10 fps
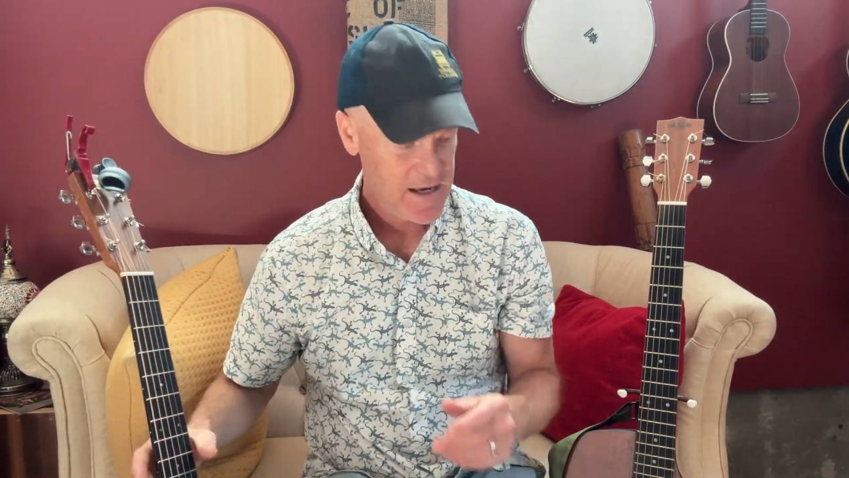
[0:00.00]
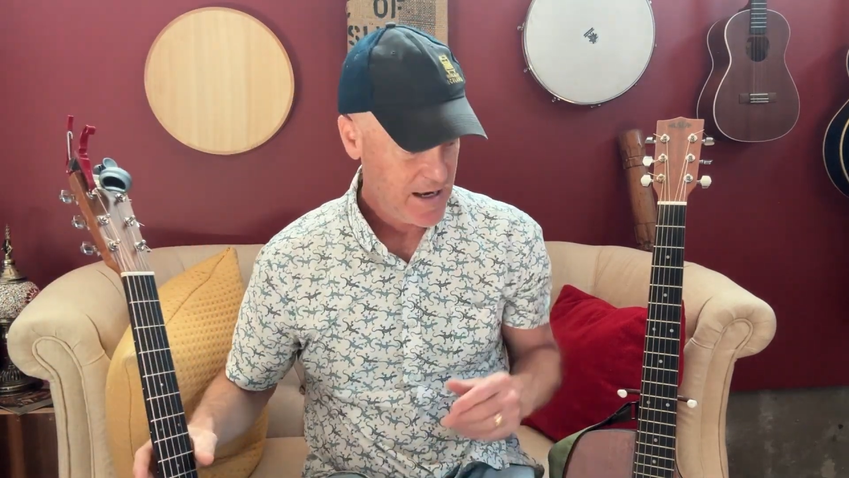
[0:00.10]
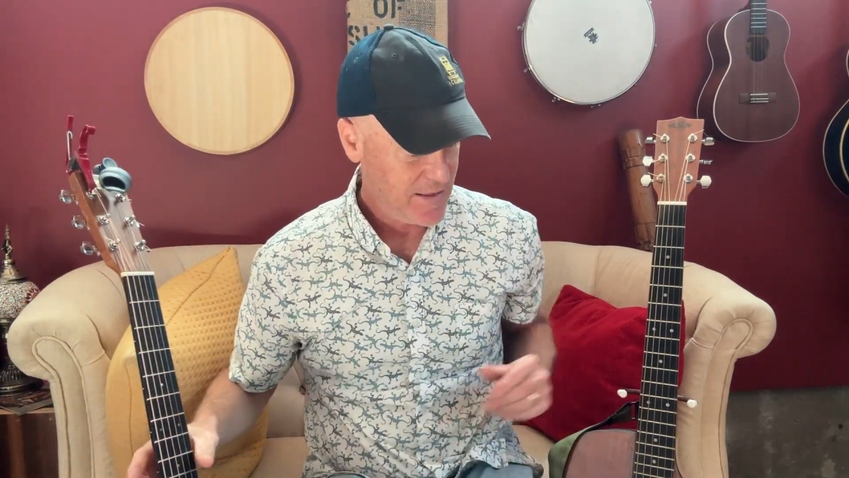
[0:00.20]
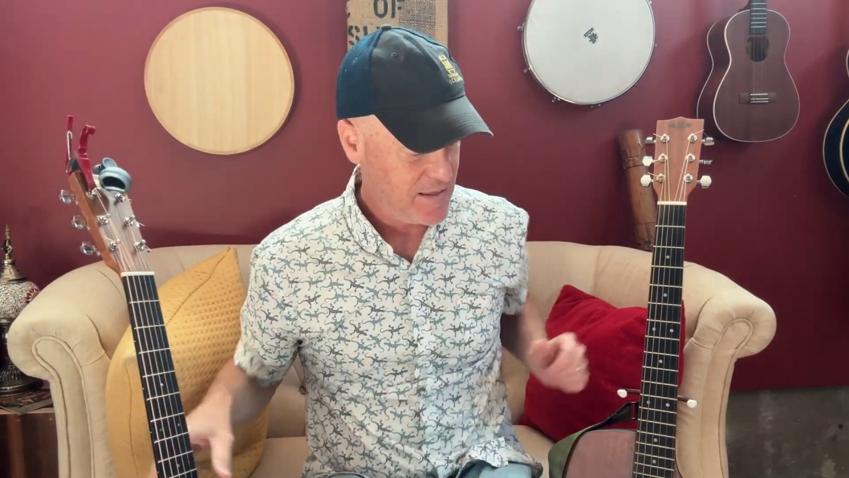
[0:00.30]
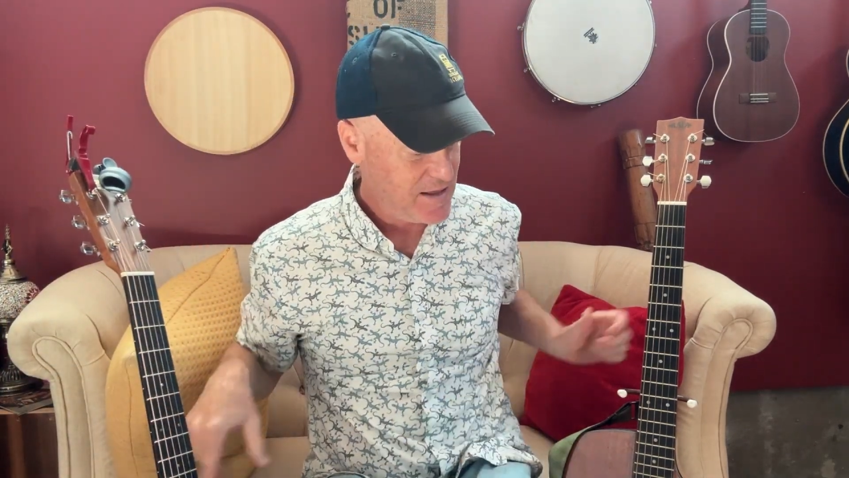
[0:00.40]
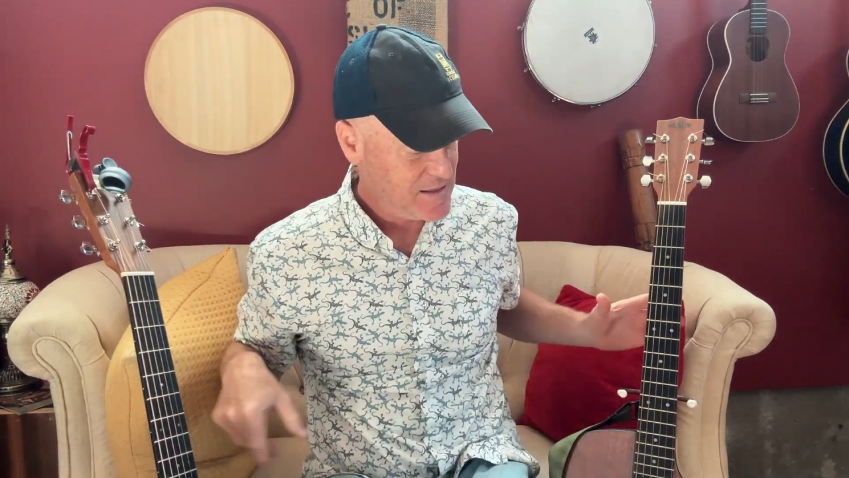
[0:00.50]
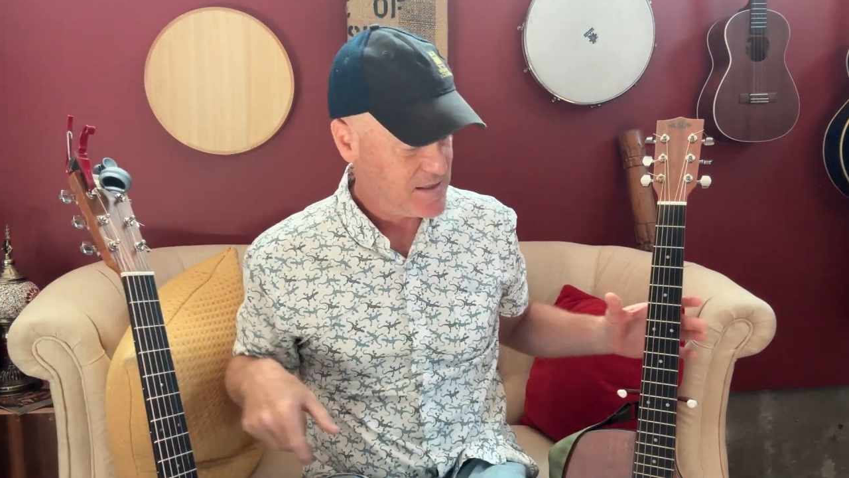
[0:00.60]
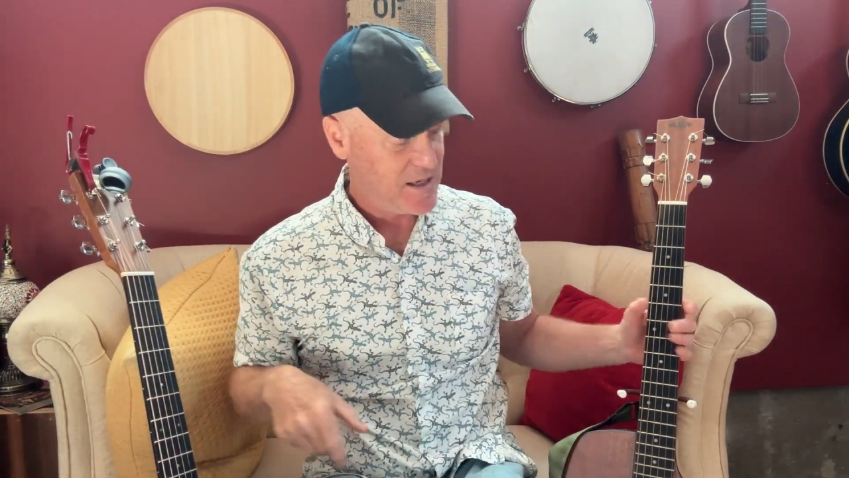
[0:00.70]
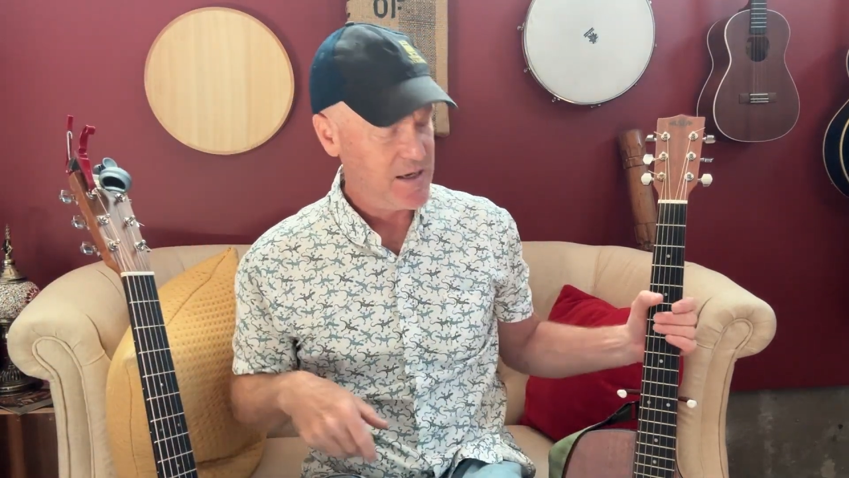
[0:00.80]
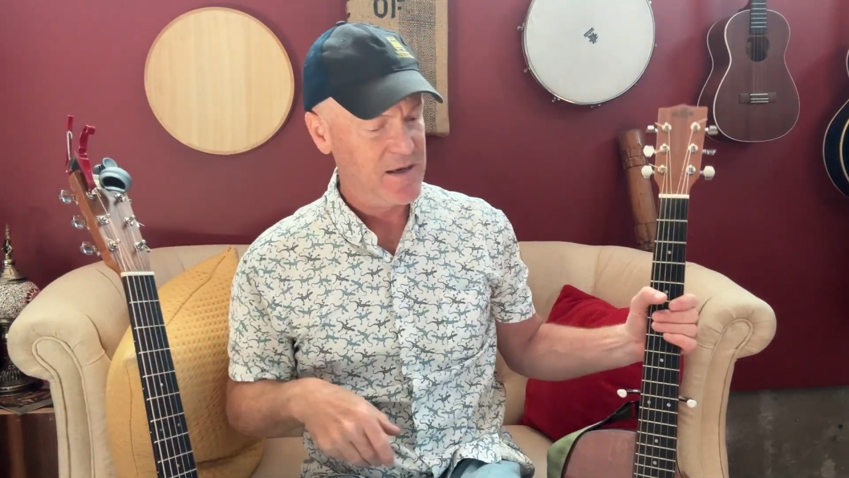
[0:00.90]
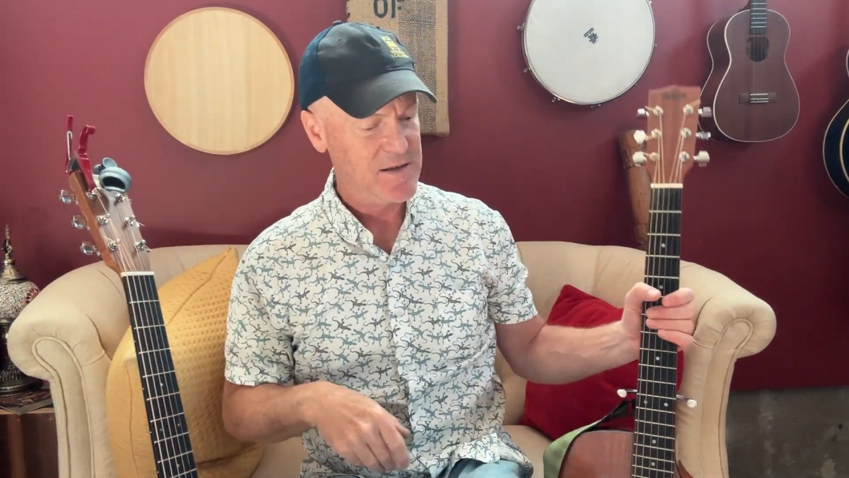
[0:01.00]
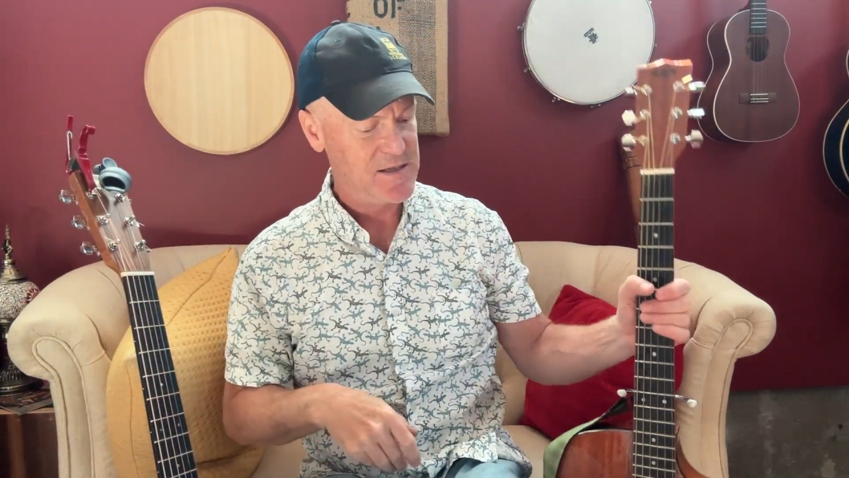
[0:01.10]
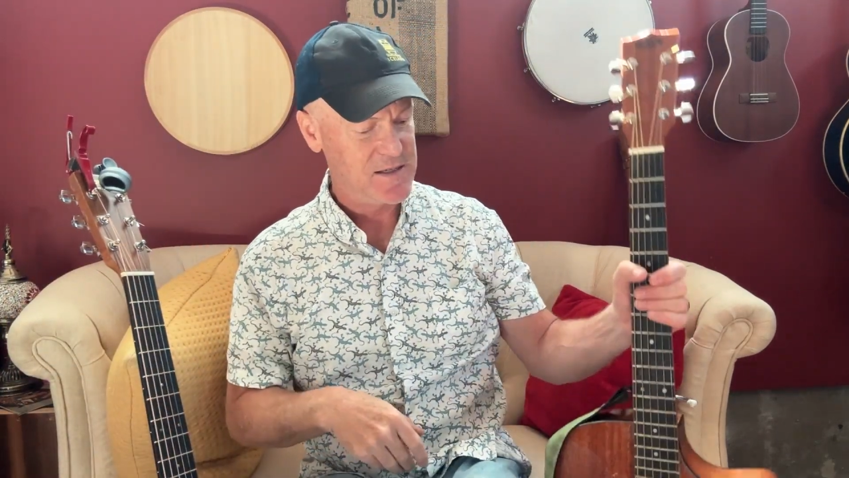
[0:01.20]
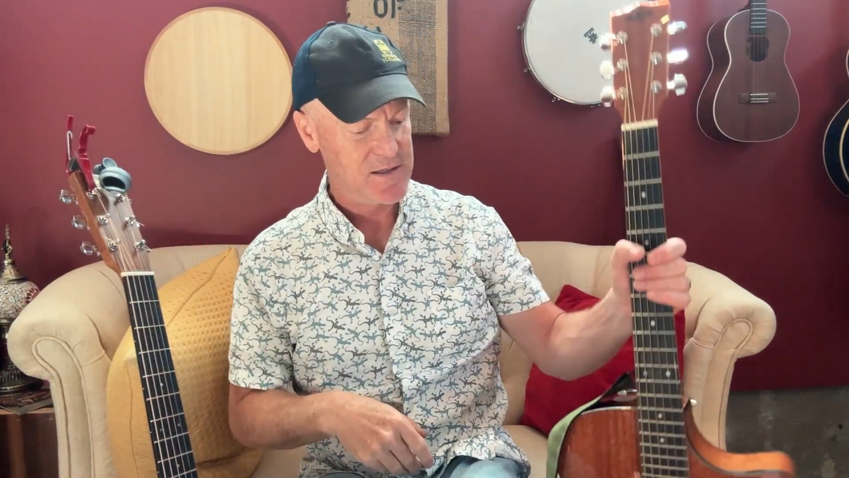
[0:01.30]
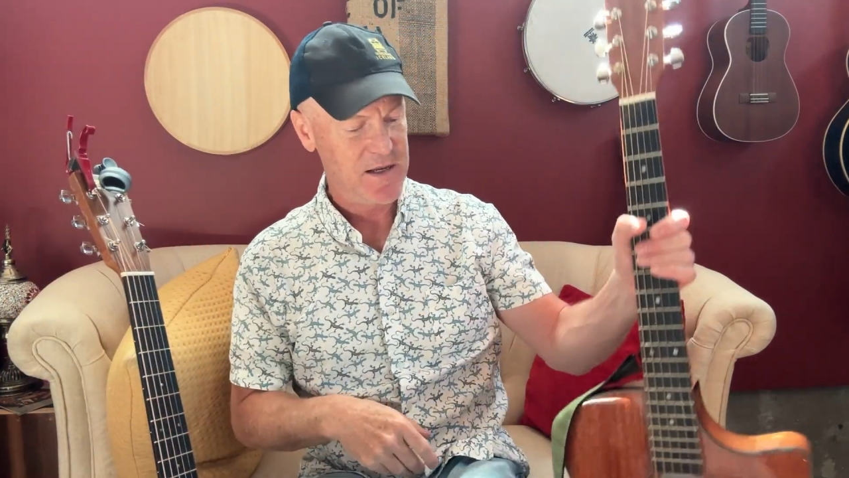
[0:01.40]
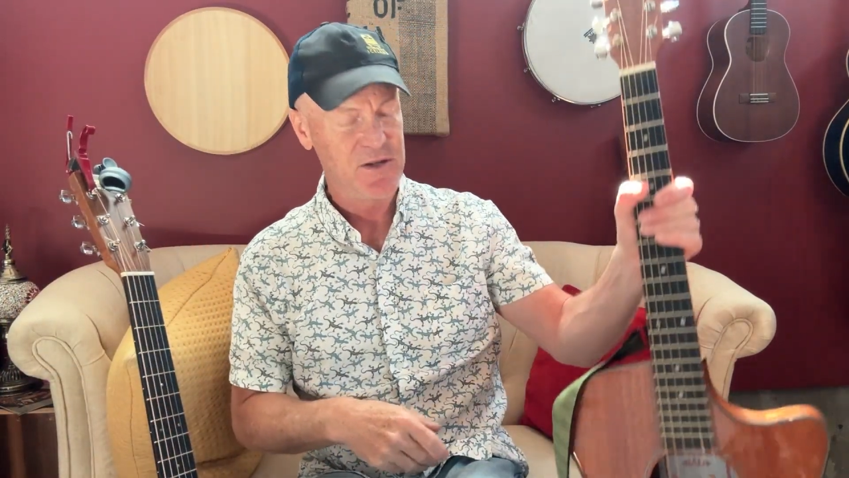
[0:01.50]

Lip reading: And this is